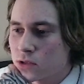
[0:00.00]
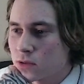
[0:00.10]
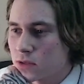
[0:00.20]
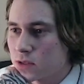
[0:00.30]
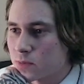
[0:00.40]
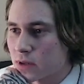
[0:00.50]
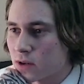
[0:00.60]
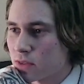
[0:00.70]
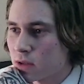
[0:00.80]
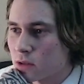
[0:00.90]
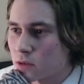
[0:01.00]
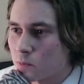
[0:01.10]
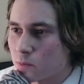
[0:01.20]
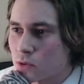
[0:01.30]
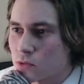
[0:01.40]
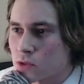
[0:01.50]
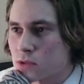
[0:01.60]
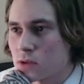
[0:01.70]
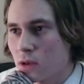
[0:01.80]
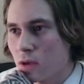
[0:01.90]
on this, but I think the
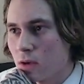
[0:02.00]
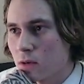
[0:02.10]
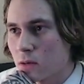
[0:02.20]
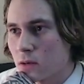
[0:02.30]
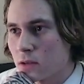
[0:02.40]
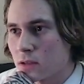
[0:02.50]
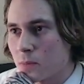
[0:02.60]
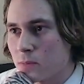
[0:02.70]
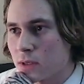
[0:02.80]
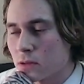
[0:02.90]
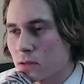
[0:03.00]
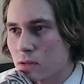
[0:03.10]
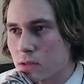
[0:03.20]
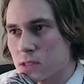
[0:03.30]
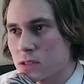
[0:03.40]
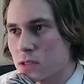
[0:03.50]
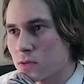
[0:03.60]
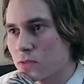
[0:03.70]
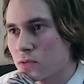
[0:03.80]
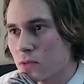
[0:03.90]
poses end up being a little
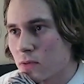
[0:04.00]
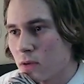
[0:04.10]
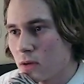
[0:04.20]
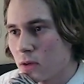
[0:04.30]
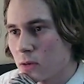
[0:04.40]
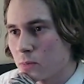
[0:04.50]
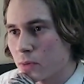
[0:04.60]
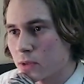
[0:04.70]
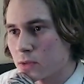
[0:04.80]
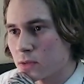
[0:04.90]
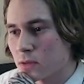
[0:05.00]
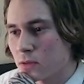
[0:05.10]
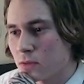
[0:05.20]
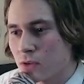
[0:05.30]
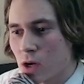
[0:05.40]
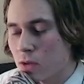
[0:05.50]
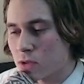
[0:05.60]
stiff. But with colors,